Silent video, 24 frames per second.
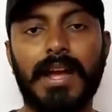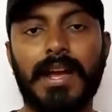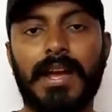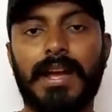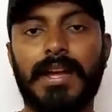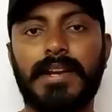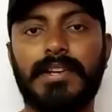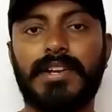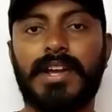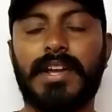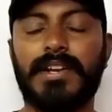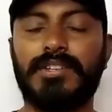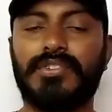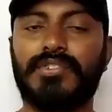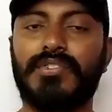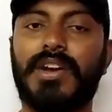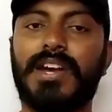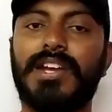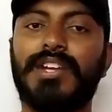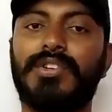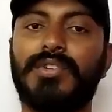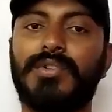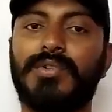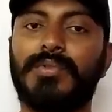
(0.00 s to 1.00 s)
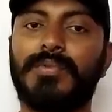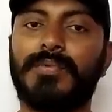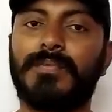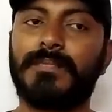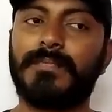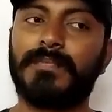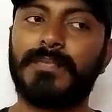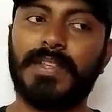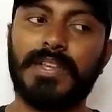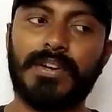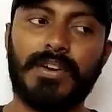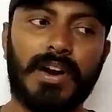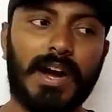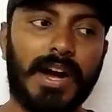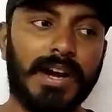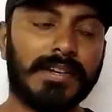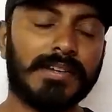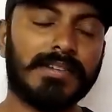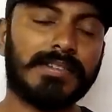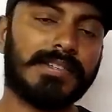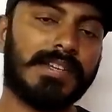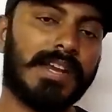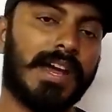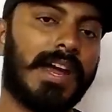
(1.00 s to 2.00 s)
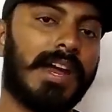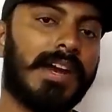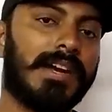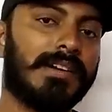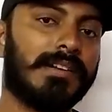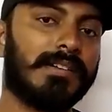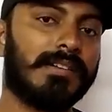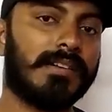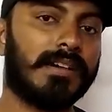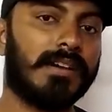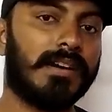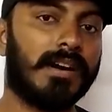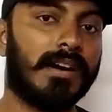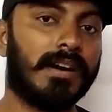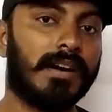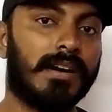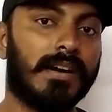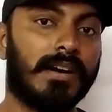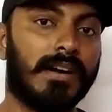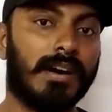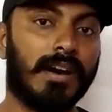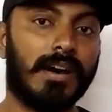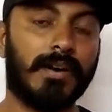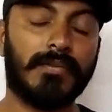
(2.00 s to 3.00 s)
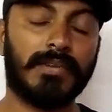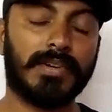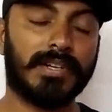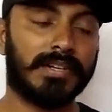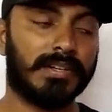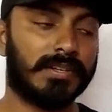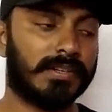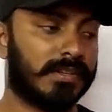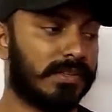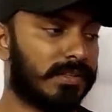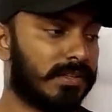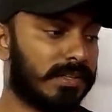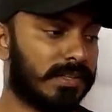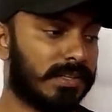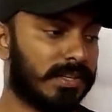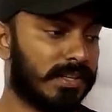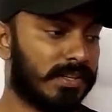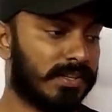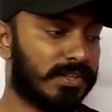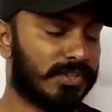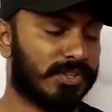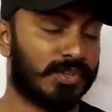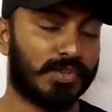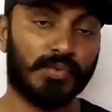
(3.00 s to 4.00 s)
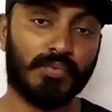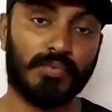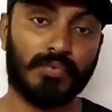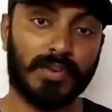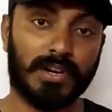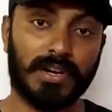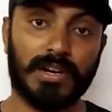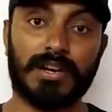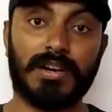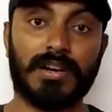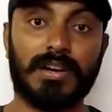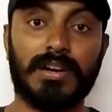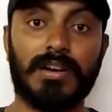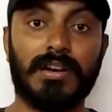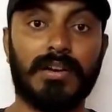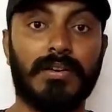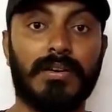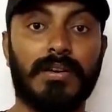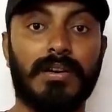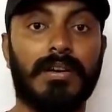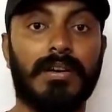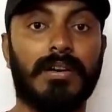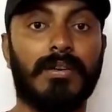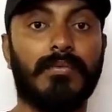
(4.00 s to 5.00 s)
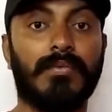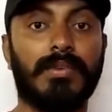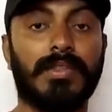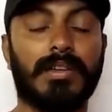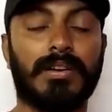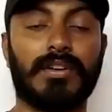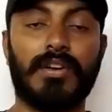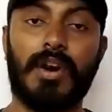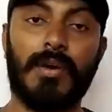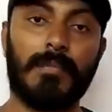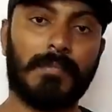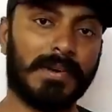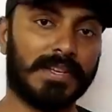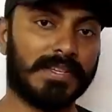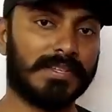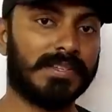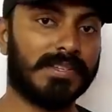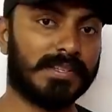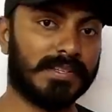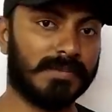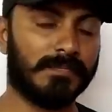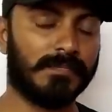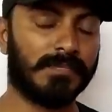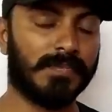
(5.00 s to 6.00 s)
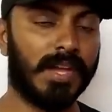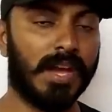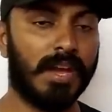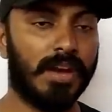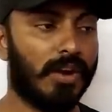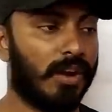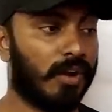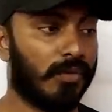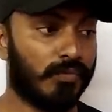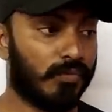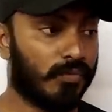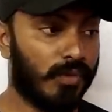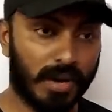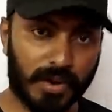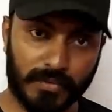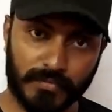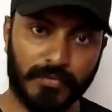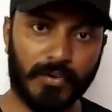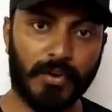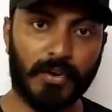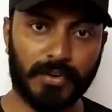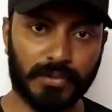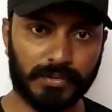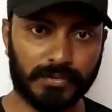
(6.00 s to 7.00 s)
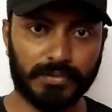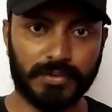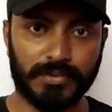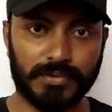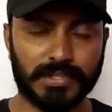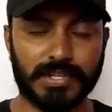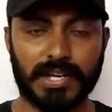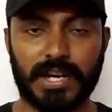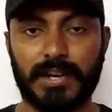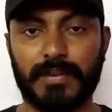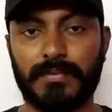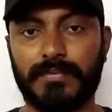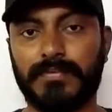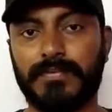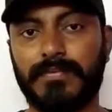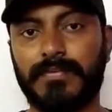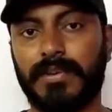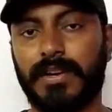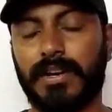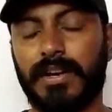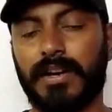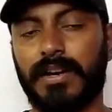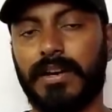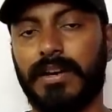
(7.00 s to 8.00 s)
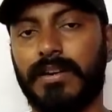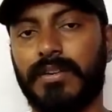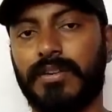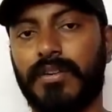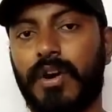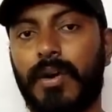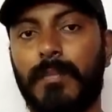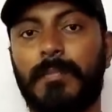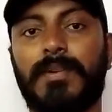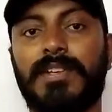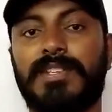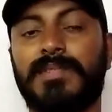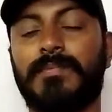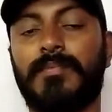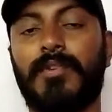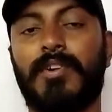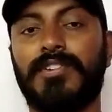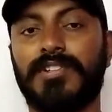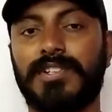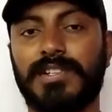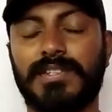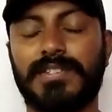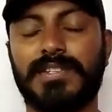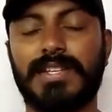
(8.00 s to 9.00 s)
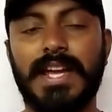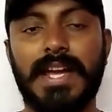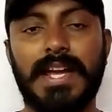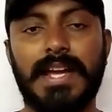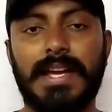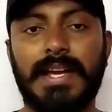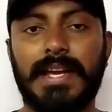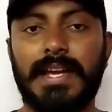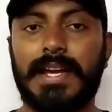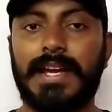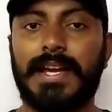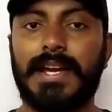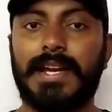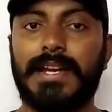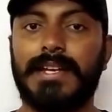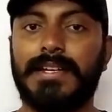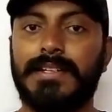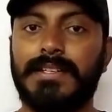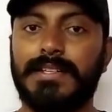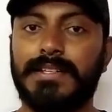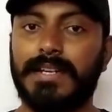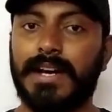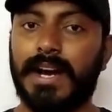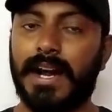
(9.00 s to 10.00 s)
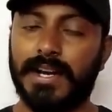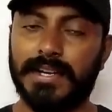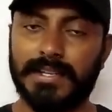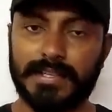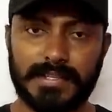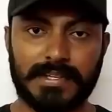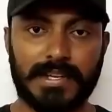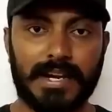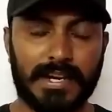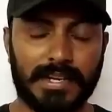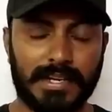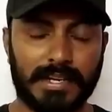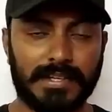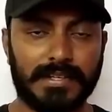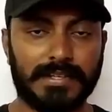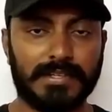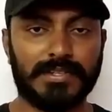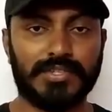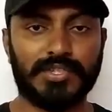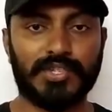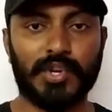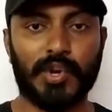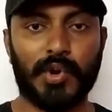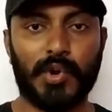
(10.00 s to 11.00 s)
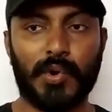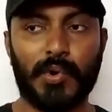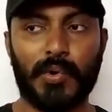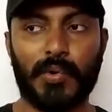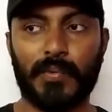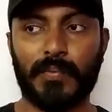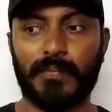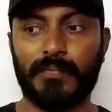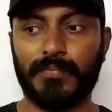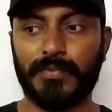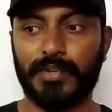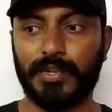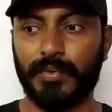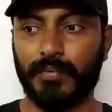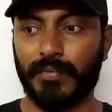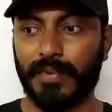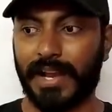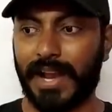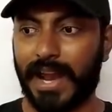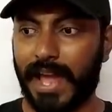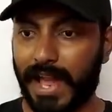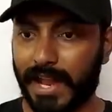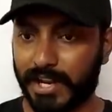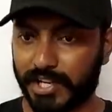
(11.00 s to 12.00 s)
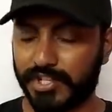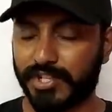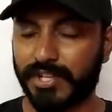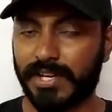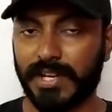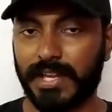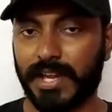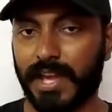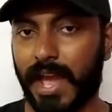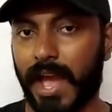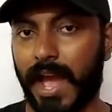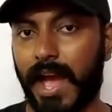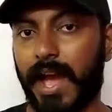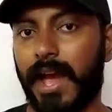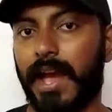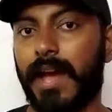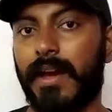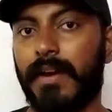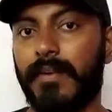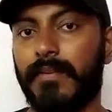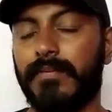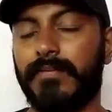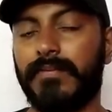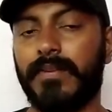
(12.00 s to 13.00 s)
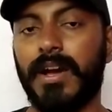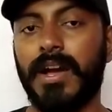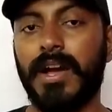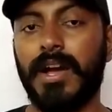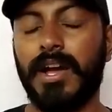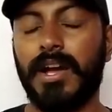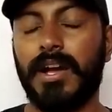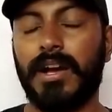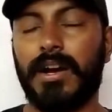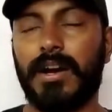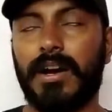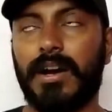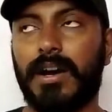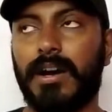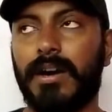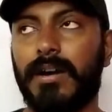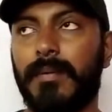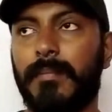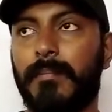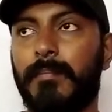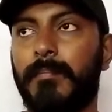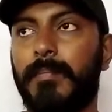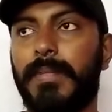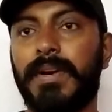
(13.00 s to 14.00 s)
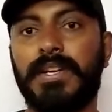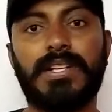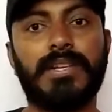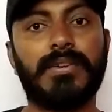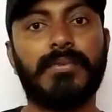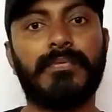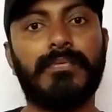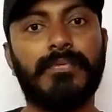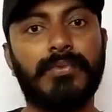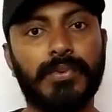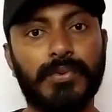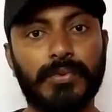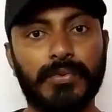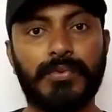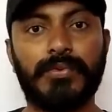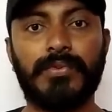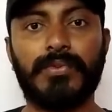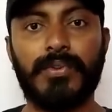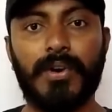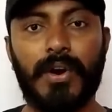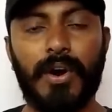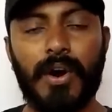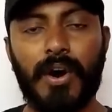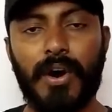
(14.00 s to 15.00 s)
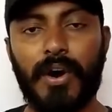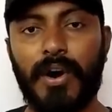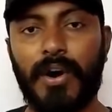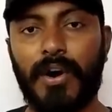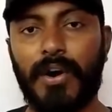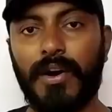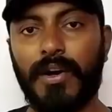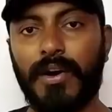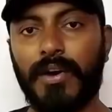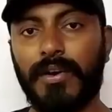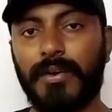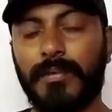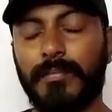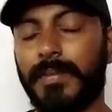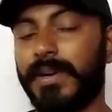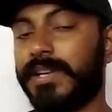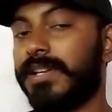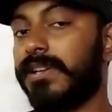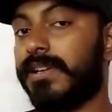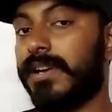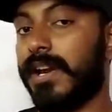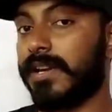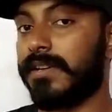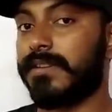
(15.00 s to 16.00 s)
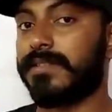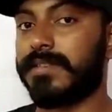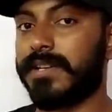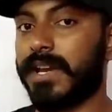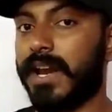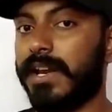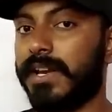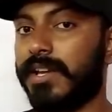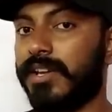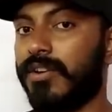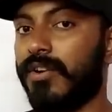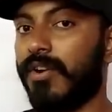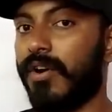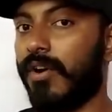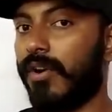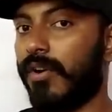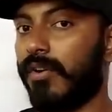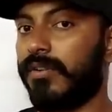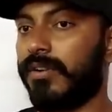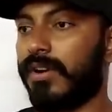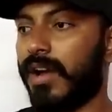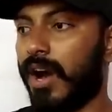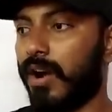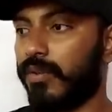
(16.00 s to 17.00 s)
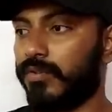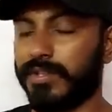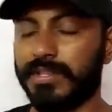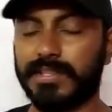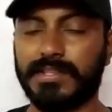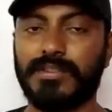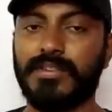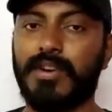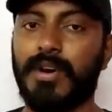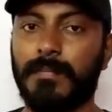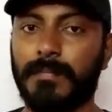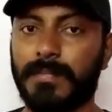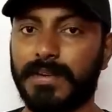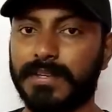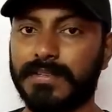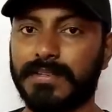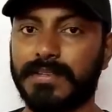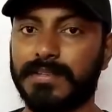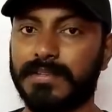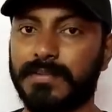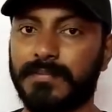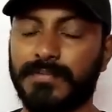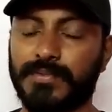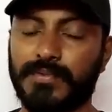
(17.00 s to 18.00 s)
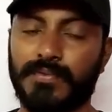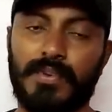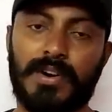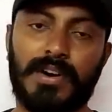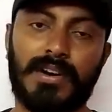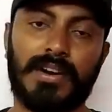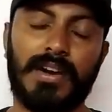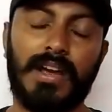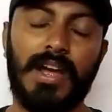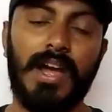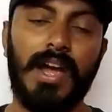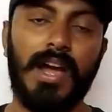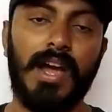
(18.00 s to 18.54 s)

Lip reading: And try to understand how it is to work with a complex system or work for those kind of complex projects and understand it. So you will actually have a better view or better understanding on how these complex systems work.